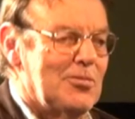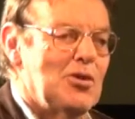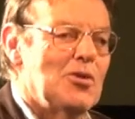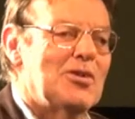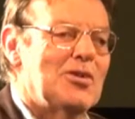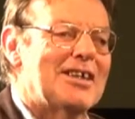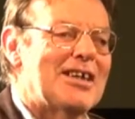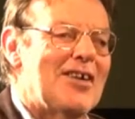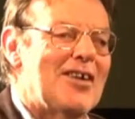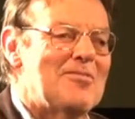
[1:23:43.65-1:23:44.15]
You
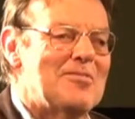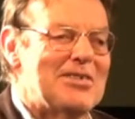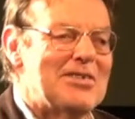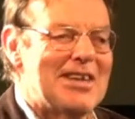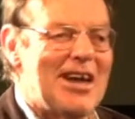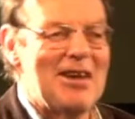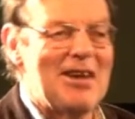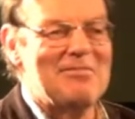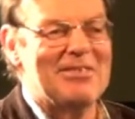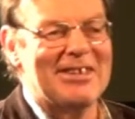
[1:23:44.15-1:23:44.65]
are the government,
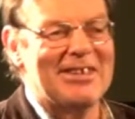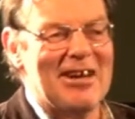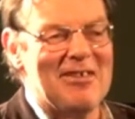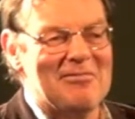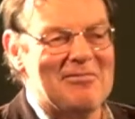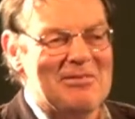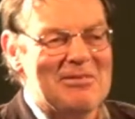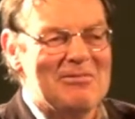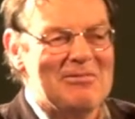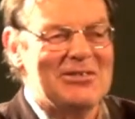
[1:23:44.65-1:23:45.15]
I'm the
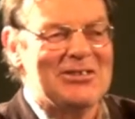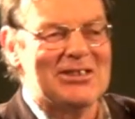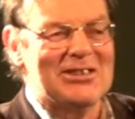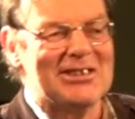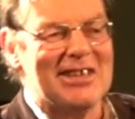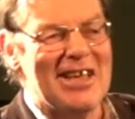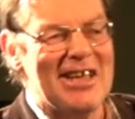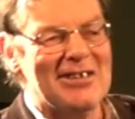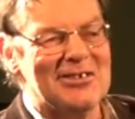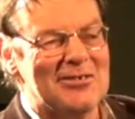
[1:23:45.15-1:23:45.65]
government, we
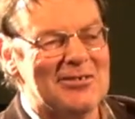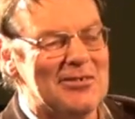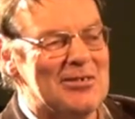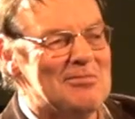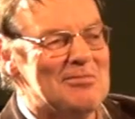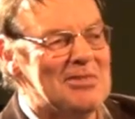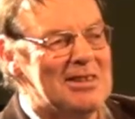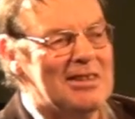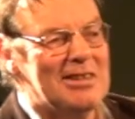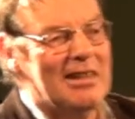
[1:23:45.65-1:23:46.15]
just cancel
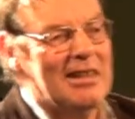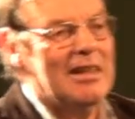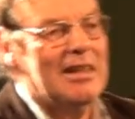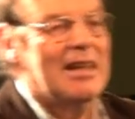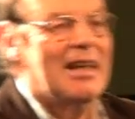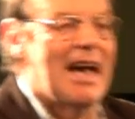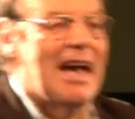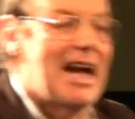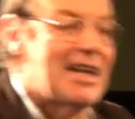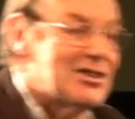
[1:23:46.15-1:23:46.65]
them.
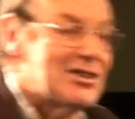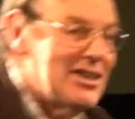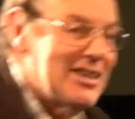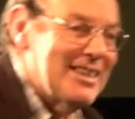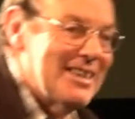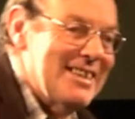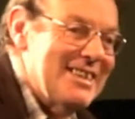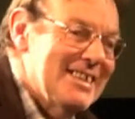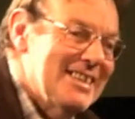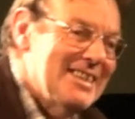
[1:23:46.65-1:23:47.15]

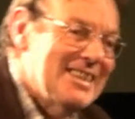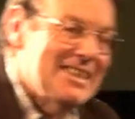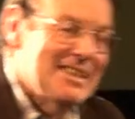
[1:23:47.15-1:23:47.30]
Actually,